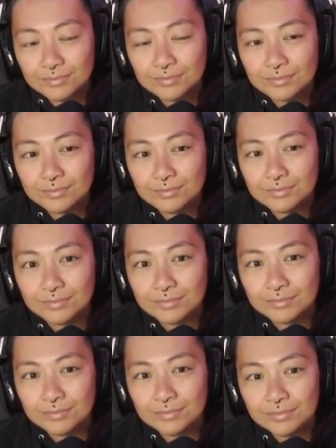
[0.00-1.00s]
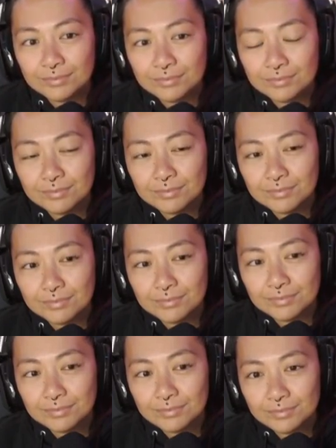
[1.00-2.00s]

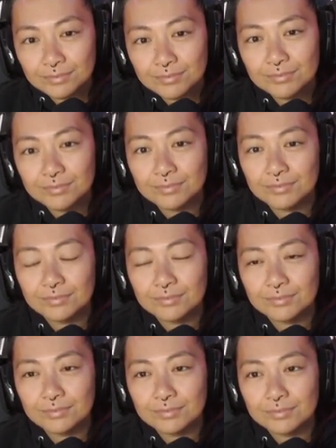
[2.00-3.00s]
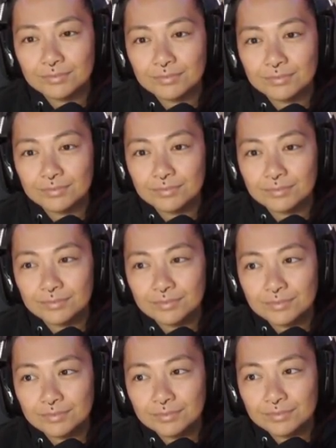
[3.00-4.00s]

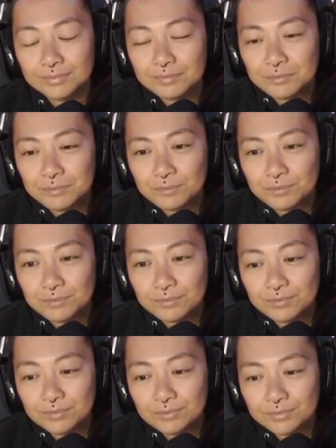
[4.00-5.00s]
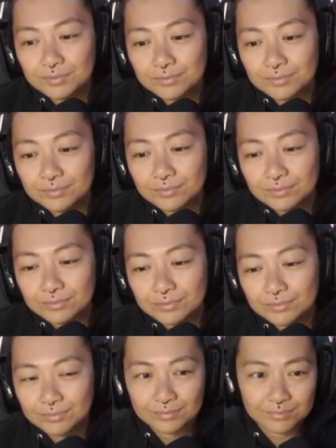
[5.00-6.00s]

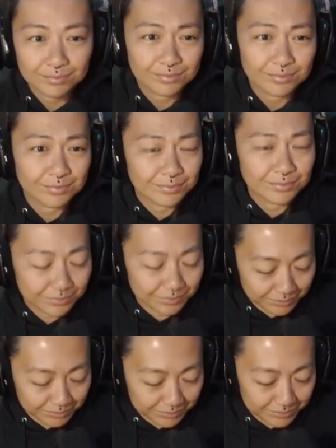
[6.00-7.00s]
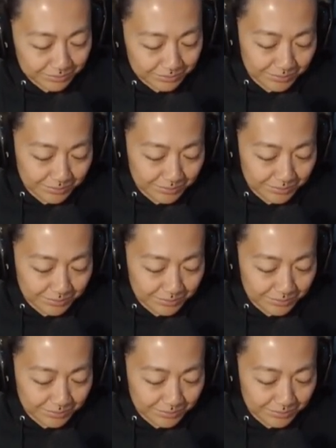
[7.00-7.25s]
(not speaking)